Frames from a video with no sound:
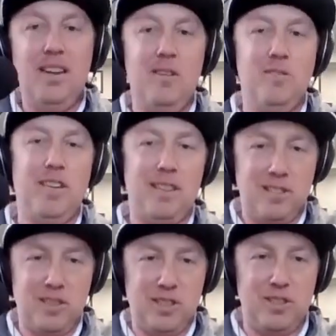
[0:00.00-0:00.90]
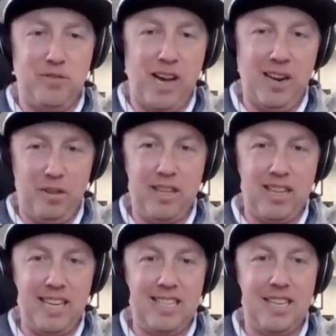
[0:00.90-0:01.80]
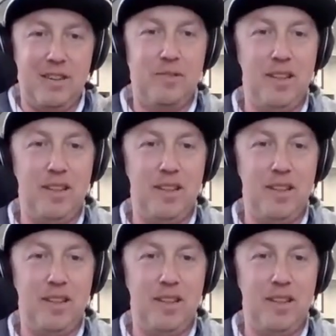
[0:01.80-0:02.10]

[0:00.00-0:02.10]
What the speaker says: and it was like, this is his final thing that he said